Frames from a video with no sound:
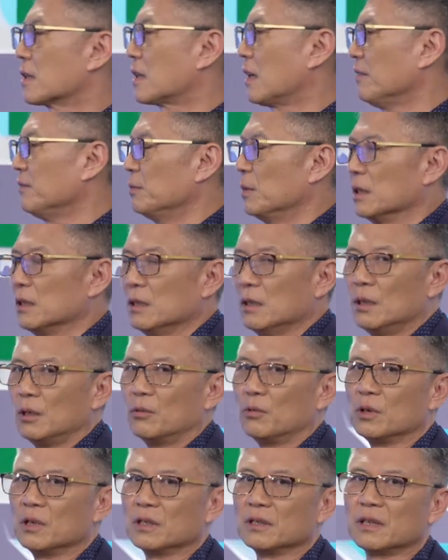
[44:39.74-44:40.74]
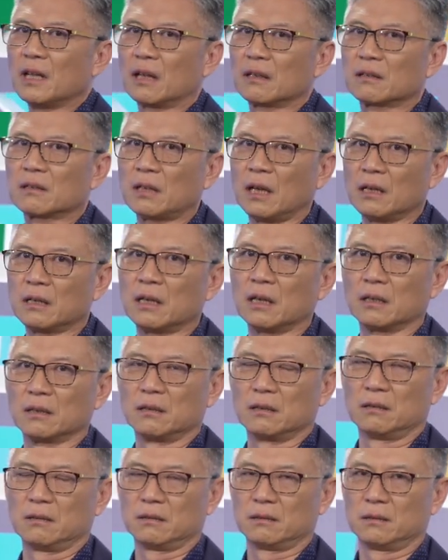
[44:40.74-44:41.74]
government will not take
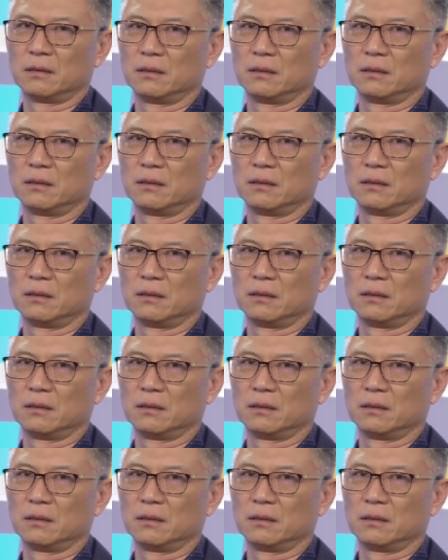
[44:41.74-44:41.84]
it.